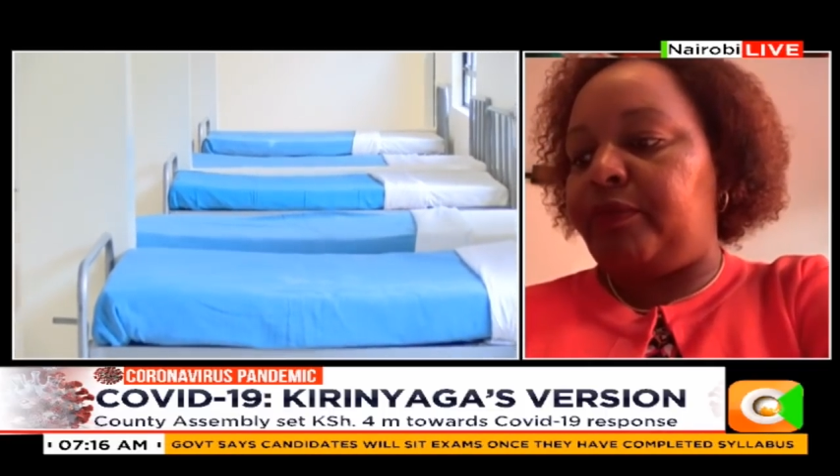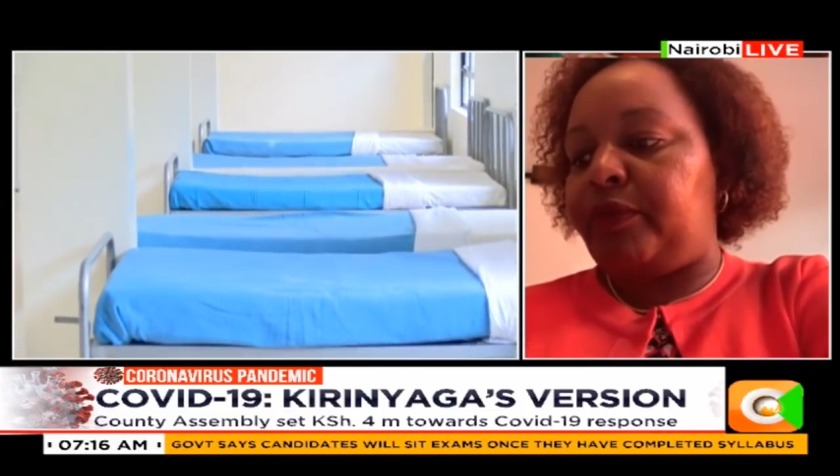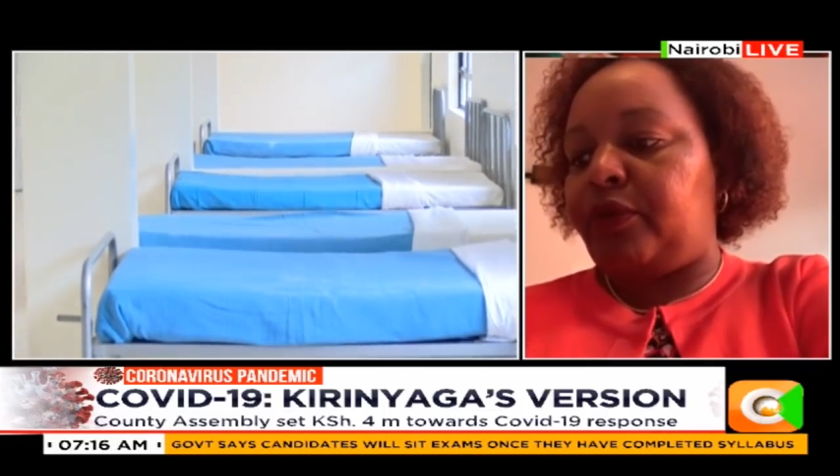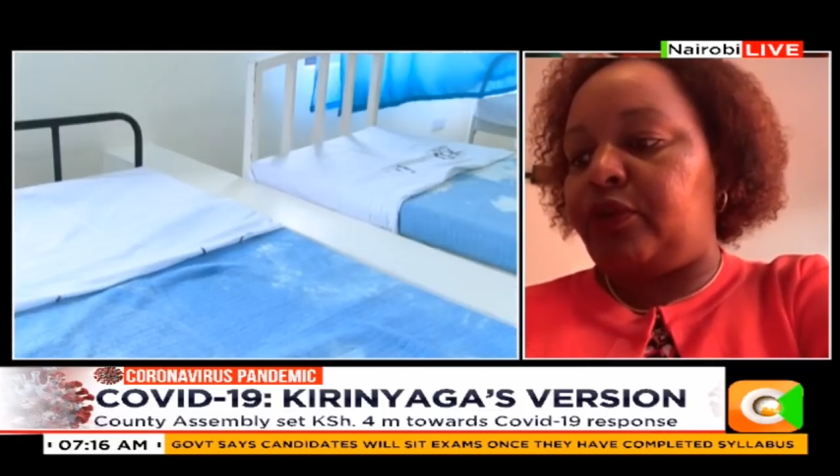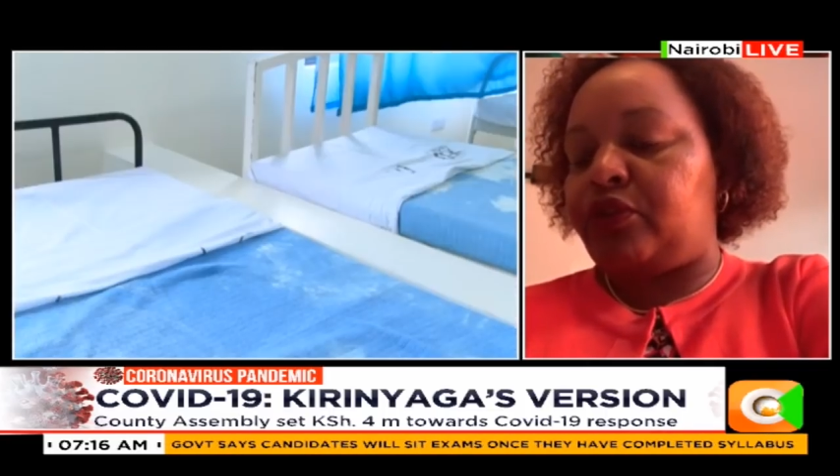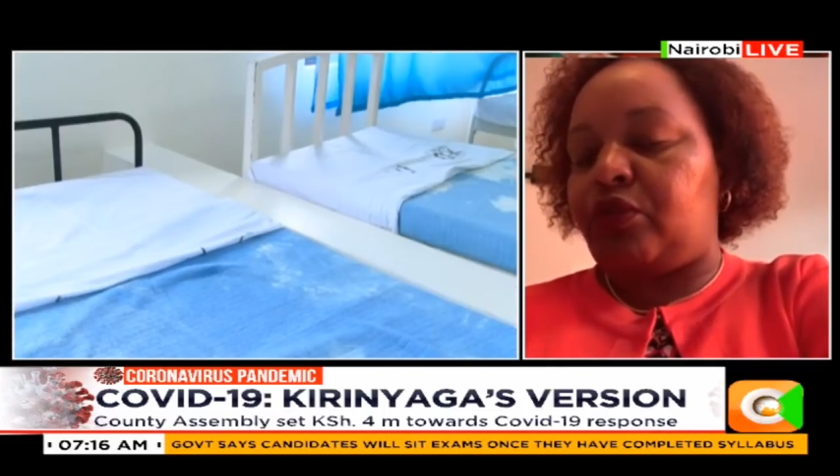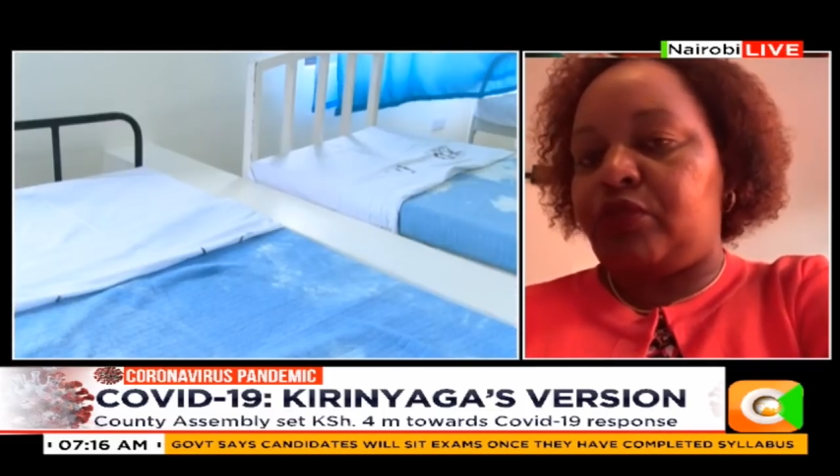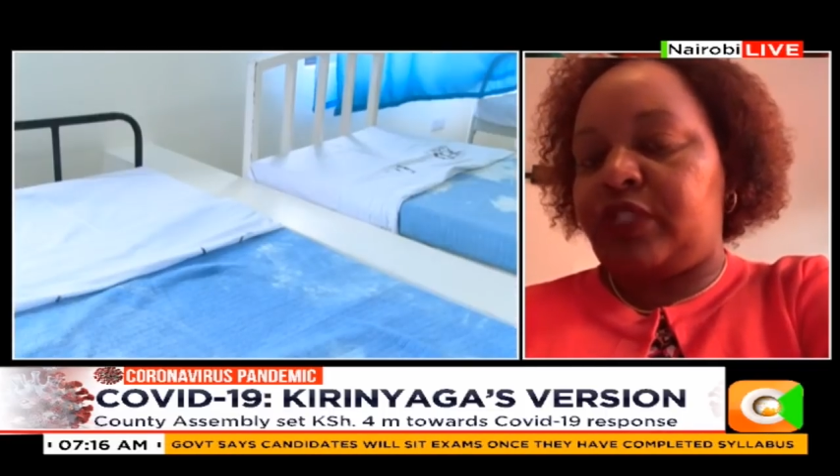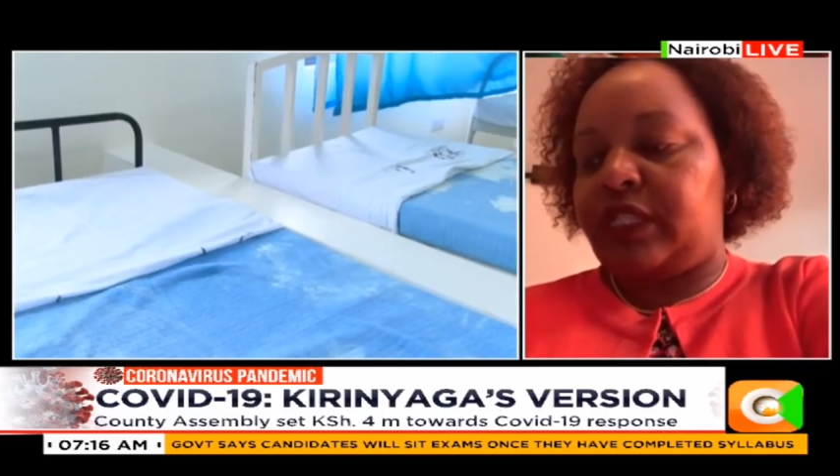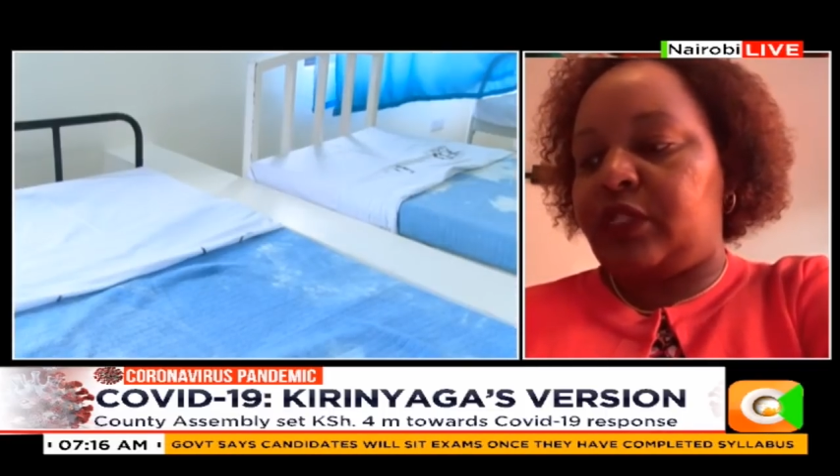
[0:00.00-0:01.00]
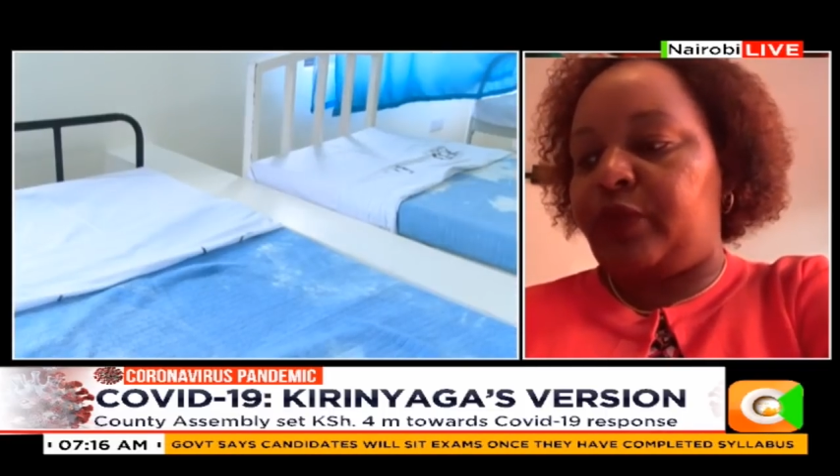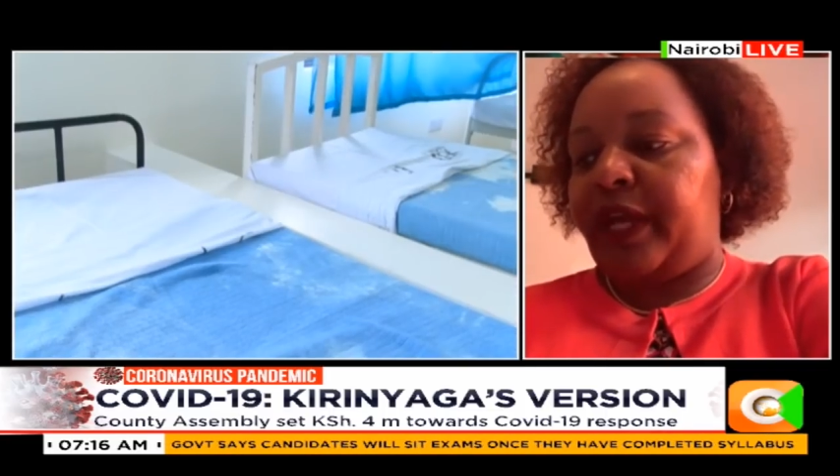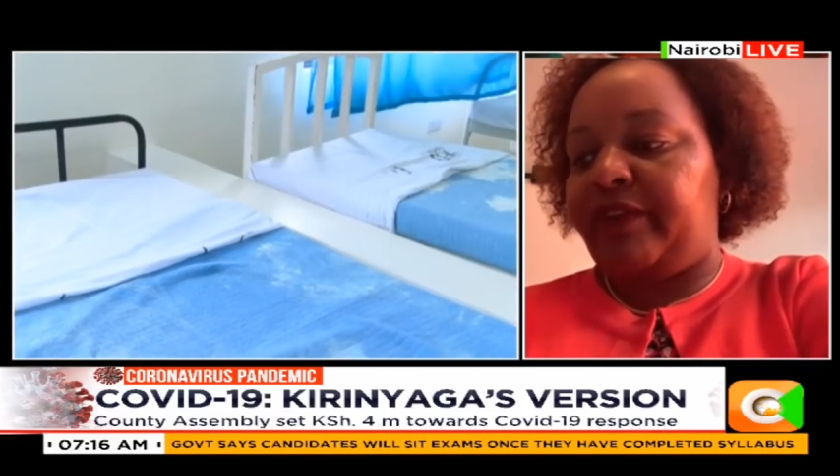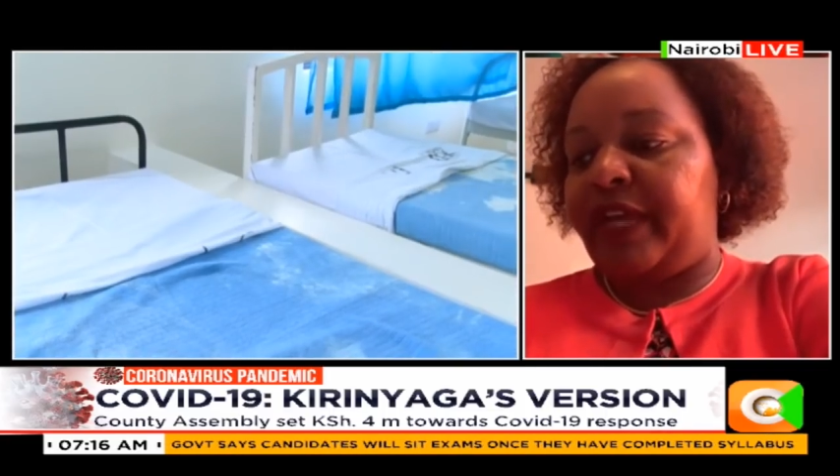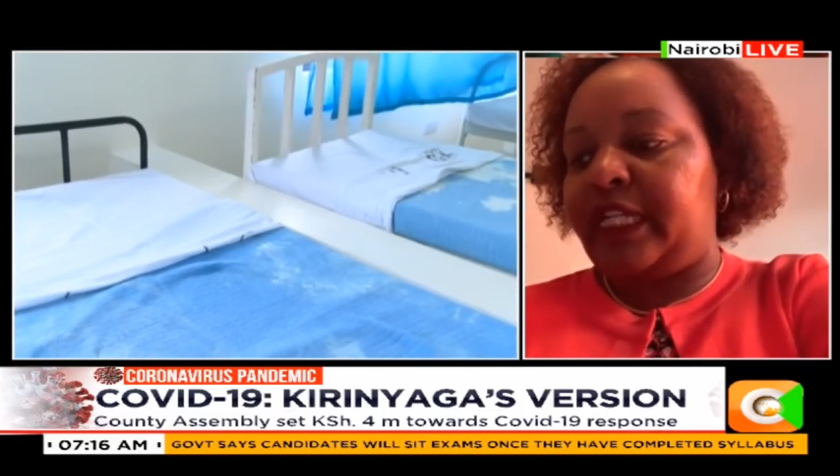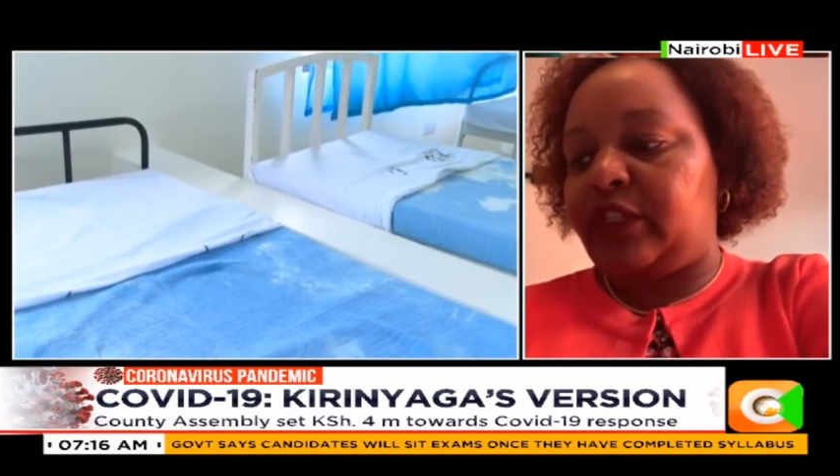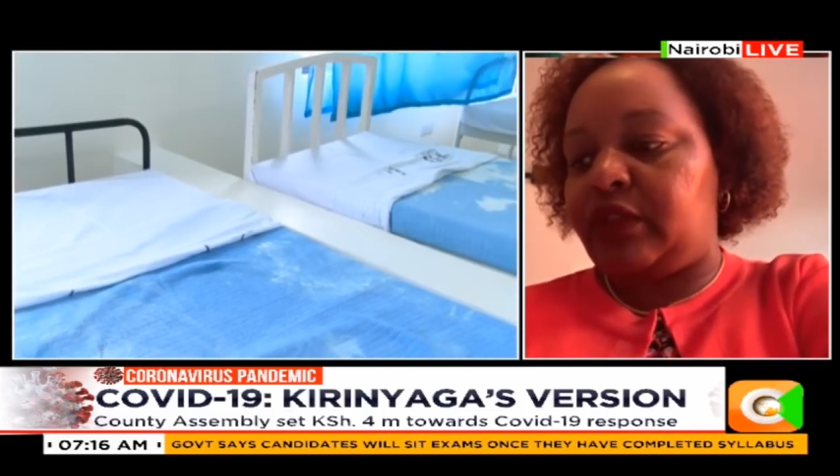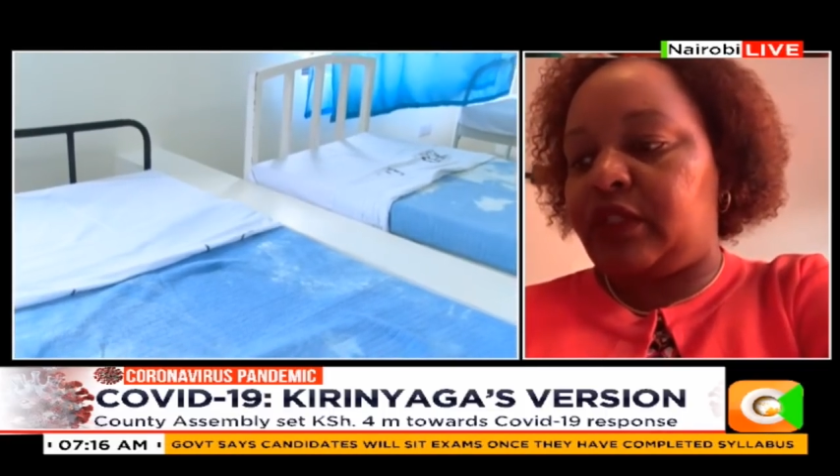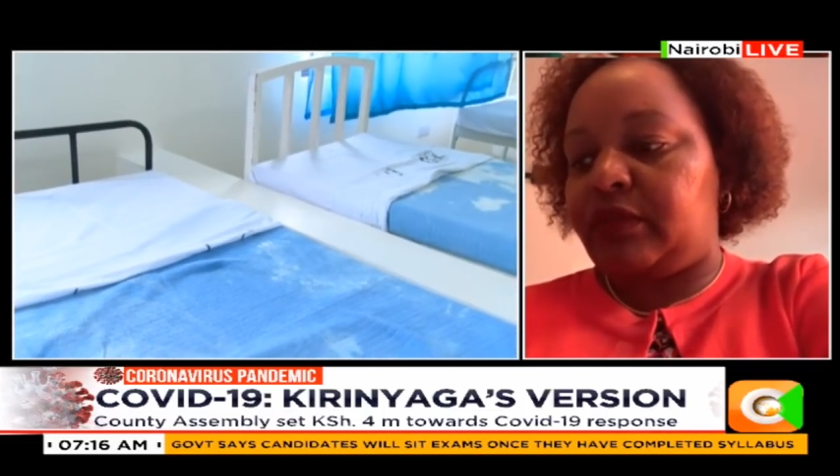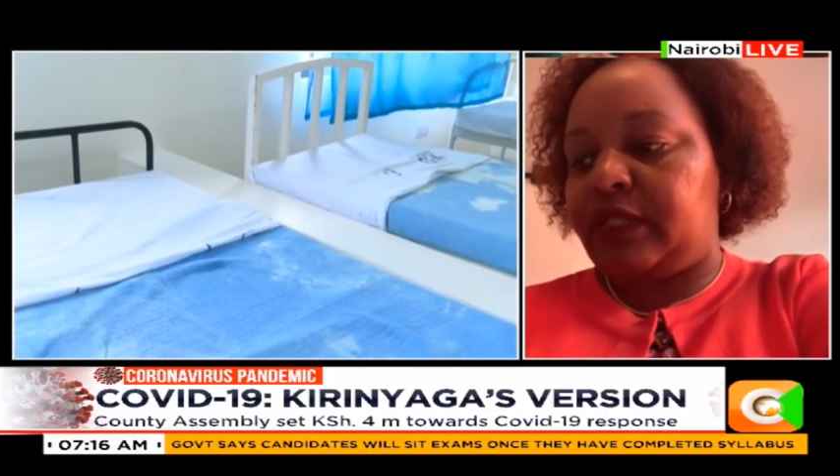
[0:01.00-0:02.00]
consultants, we have eight
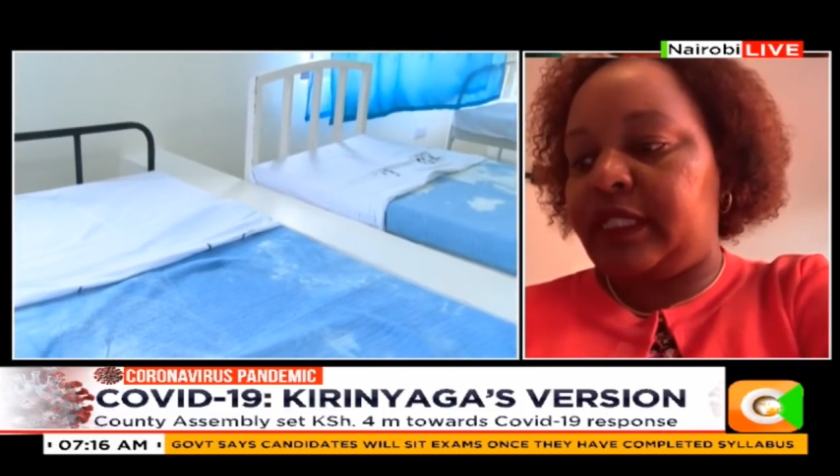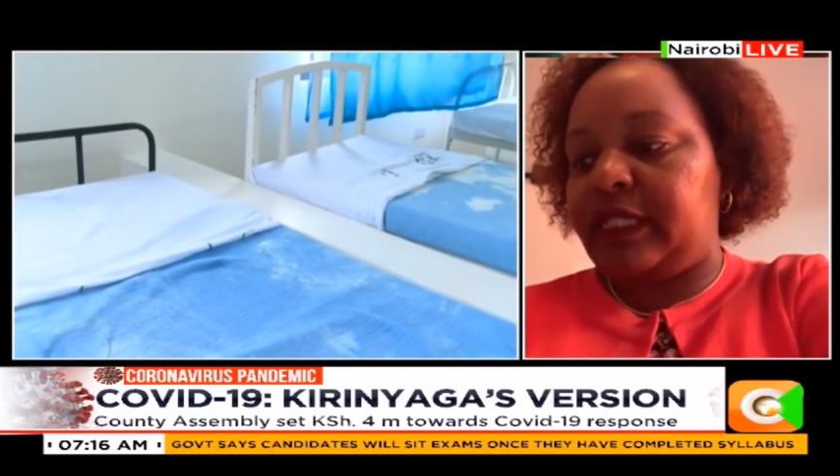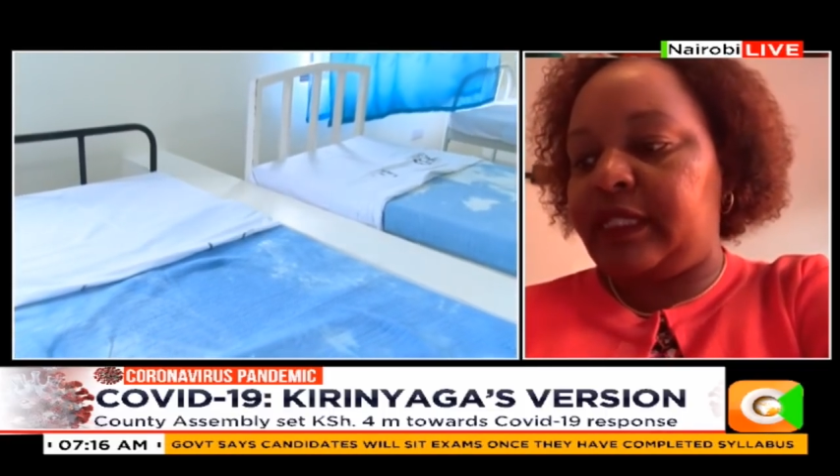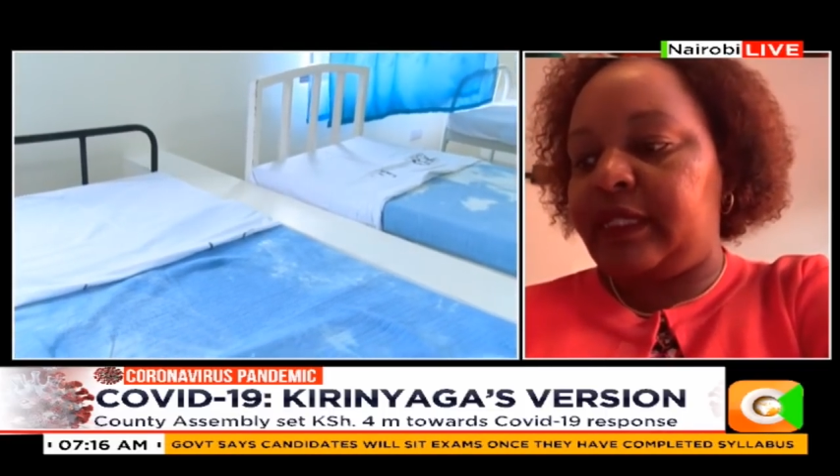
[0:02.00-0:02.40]
consultants.